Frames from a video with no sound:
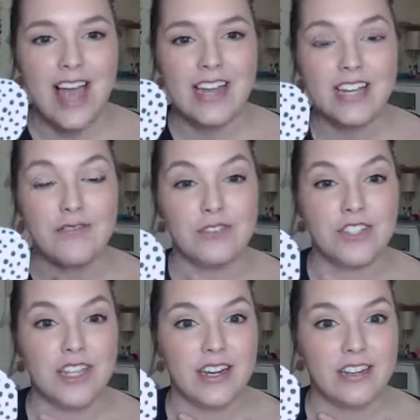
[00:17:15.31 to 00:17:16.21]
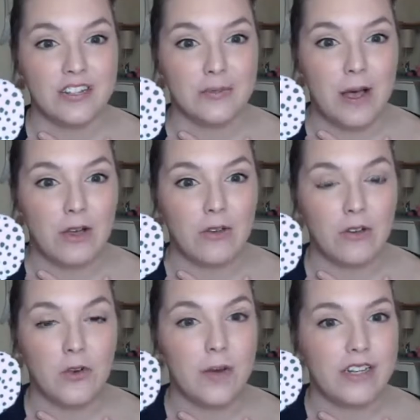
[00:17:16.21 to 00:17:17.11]
and if you're skittish about,
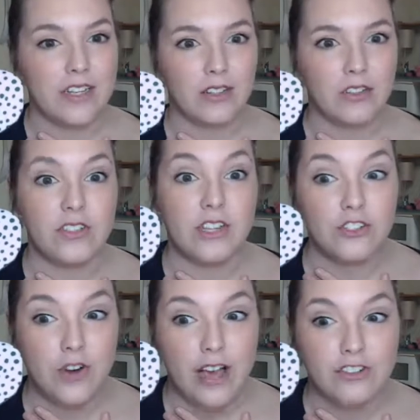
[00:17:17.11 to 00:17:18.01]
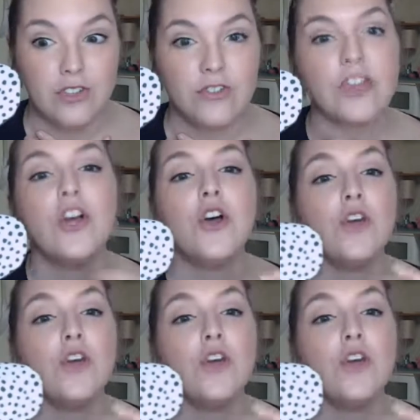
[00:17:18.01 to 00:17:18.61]
oh, my toddler is going to trash those,